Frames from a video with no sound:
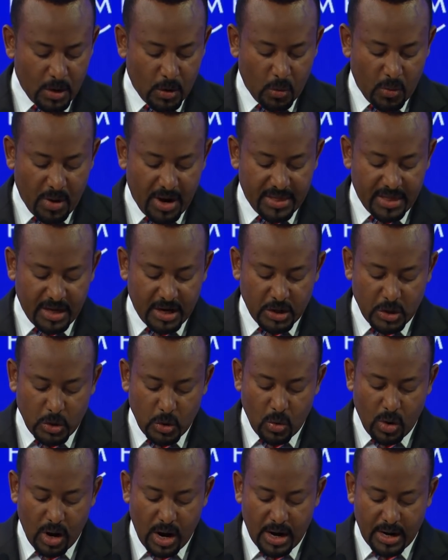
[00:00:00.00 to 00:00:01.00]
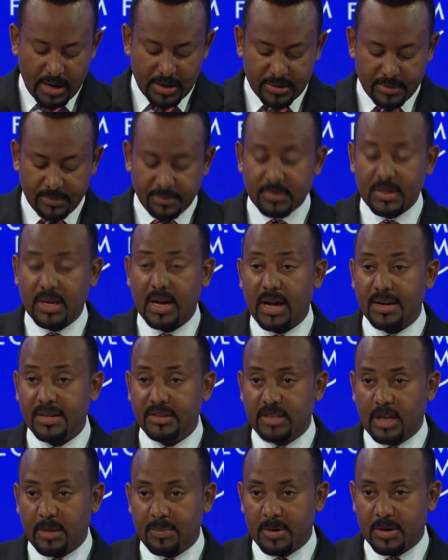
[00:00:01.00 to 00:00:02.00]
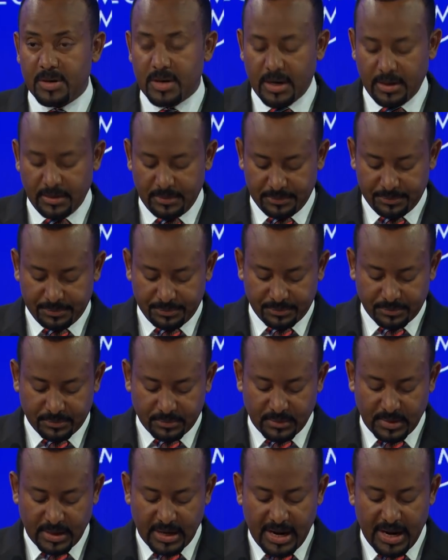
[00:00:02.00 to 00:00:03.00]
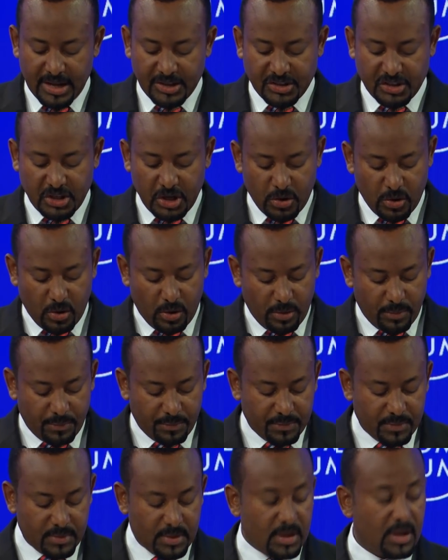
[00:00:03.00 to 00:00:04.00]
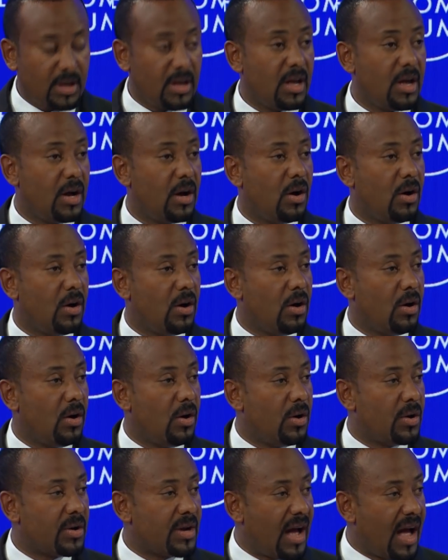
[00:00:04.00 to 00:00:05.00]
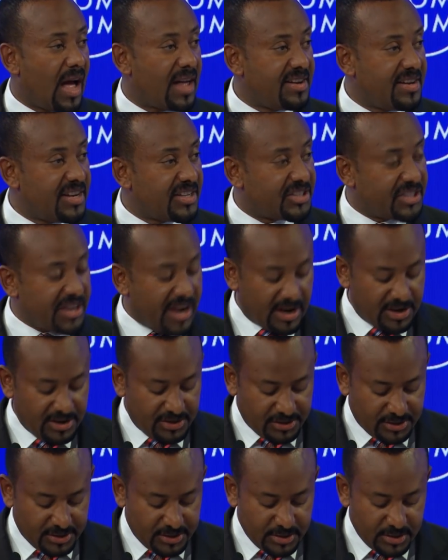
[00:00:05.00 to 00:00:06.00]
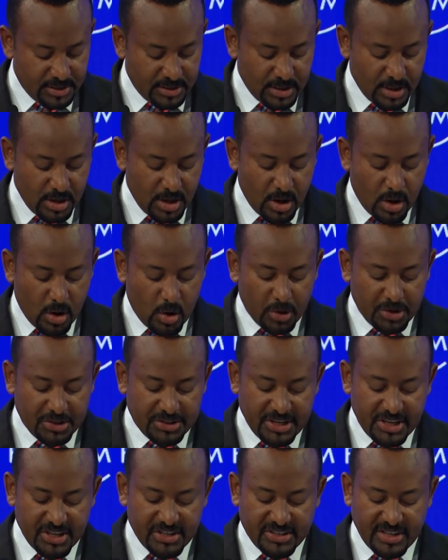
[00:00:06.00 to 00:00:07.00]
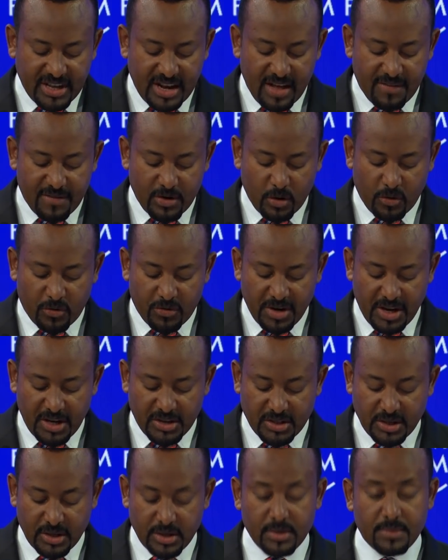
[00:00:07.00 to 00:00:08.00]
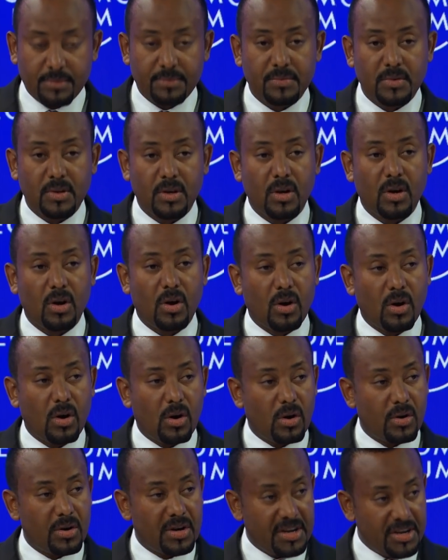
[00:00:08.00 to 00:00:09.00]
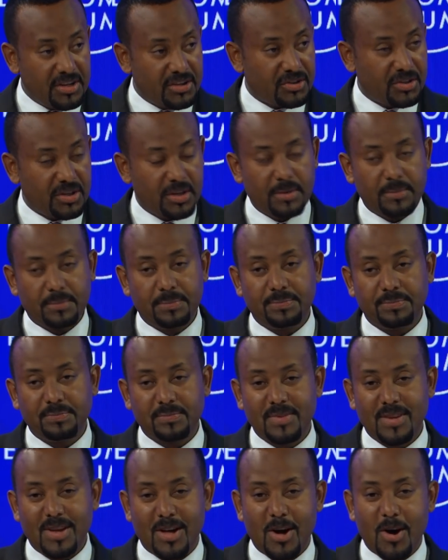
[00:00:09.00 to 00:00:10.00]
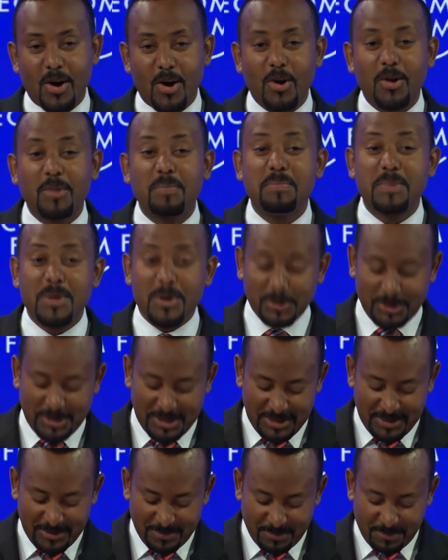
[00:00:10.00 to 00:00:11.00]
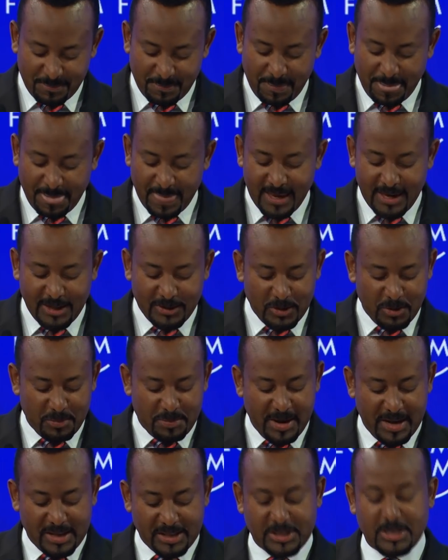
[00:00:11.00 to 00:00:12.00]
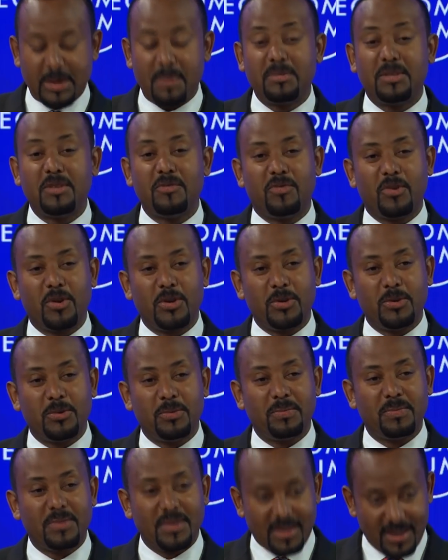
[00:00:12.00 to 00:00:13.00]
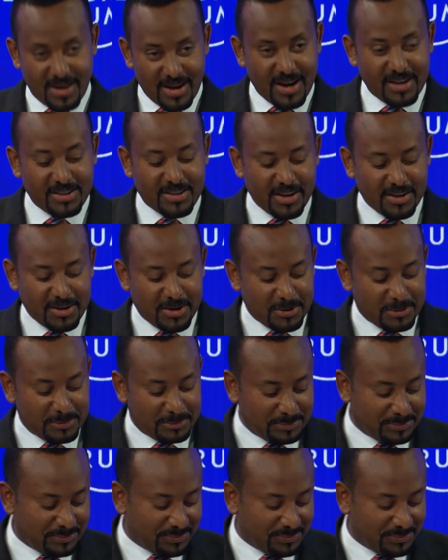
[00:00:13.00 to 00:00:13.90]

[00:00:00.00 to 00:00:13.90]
Whether you are an entrepreneur, a CEO, or an industrialist, or just a lover of nature, or history, or beauty, Ethiopia has something for you. I thank you.